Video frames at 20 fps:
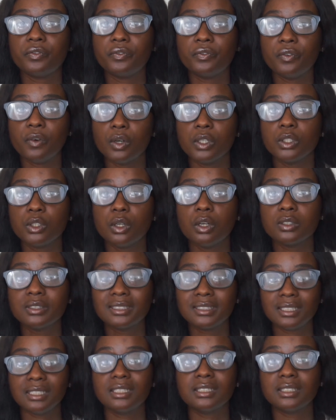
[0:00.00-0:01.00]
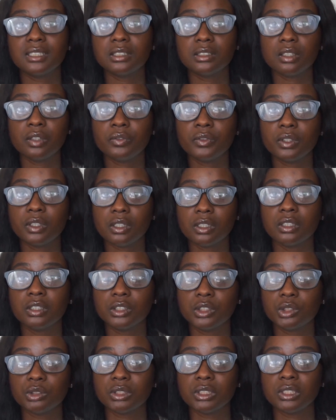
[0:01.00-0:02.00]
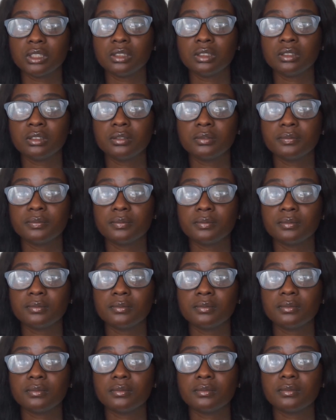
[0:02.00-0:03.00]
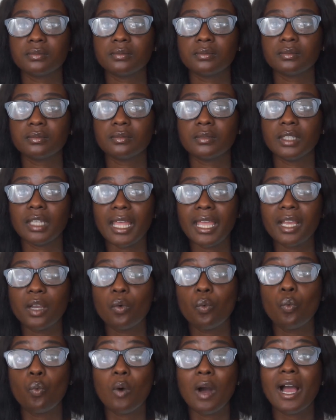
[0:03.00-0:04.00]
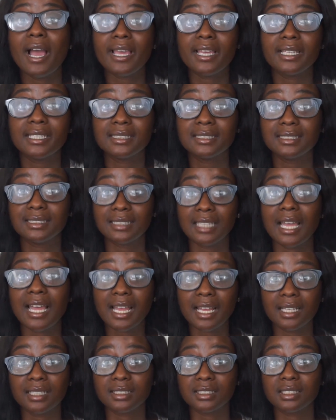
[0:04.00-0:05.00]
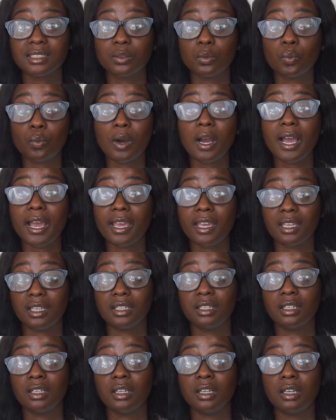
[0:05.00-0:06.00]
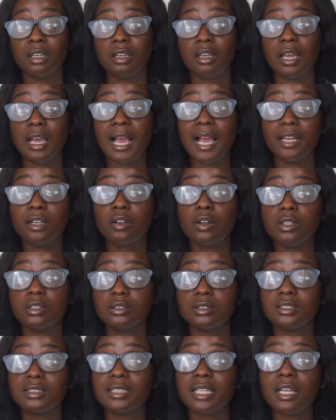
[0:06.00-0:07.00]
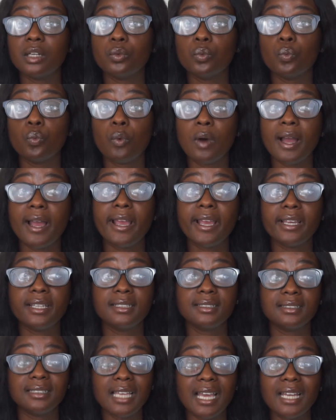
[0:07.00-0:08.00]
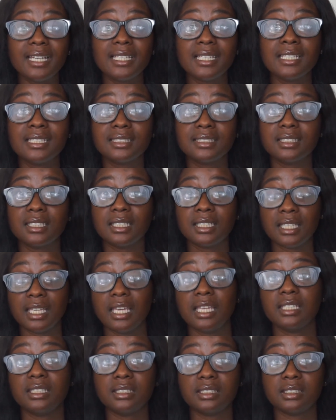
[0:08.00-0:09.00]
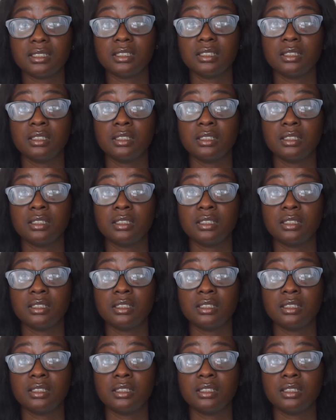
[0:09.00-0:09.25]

for your citizens of your country? Like, why is that? Why? I don't understand why that is the case.